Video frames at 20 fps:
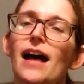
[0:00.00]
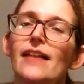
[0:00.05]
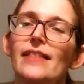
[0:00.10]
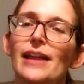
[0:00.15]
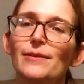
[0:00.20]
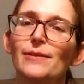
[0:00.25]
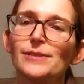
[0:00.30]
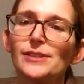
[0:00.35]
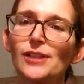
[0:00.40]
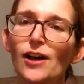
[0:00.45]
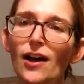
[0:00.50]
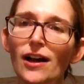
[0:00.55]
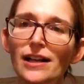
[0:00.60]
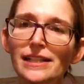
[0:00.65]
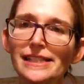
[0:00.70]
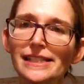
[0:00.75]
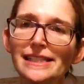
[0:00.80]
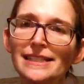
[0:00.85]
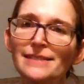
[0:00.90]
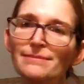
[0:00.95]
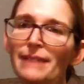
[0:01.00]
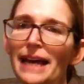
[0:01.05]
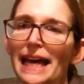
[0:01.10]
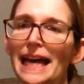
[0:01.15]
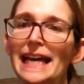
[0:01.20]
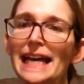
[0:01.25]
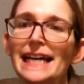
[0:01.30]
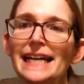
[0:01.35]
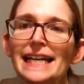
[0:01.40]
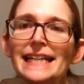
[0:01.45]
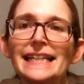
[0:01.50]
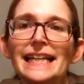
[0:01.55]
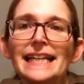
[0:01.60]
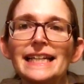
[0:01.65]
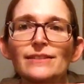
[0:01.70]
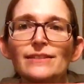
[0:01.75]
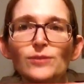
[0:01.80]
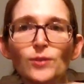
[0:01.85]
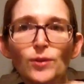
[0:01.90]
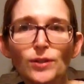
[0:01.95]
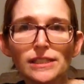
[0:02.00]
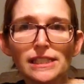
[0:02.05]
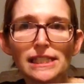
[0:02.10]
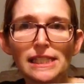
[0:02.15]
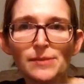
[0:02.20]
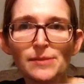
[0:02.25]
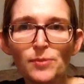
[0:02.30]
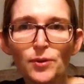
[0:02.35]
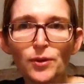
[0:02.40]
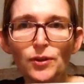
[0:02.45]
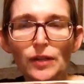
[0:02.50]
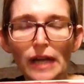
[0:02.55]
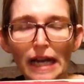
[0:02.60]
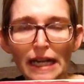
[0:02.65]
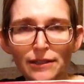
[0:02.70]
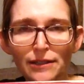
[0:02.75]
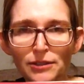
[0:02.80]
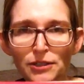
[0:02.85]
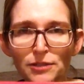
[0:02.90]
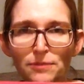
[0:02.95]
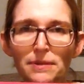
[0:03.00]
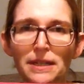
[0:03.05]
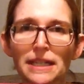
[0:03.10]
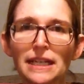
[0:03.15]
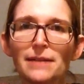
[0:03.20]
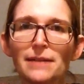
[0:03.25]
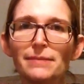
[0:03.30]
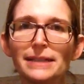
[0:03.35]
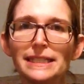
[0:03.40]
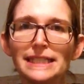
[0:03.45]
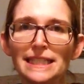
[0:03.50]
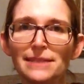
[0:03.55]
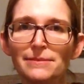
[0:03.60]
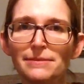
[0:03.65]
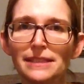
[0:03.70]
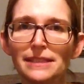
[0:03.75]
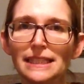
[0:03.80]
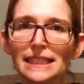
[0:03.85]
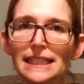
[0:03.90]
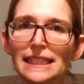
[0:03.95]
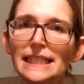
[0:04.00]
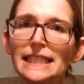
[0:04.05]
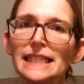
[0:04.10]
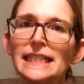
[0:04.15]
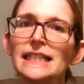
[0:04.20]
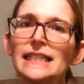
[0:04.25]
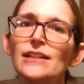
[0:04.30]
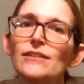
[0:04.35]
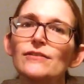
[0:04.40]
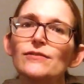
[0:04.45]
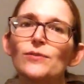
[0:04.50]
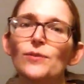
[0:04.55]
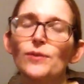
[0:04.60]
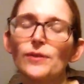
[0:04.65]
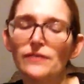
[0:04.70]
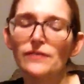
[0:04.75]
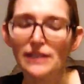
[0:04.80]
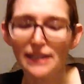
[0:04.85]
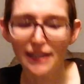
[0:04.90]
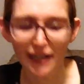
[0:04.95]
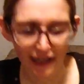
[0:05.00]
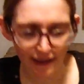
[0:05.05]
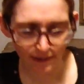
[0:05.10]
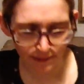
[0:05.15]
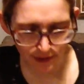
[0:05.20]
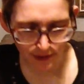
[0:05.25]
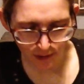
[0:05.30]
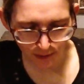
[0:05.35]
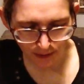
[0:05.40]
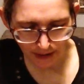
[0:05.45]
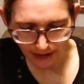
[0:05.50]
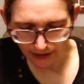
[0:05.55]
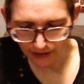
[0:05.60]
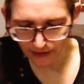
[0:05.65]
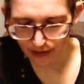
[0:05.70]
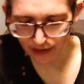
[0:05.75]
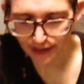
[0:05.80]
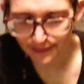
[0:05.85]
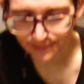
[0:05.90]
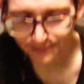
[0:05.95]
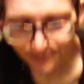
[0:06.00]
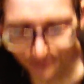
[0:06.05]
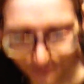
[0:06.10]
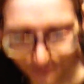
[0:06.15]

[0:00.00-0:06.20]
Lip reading: That was awesome. And then, of course, The Immortal Irishman by Timothy Egan for the Irish Readathon.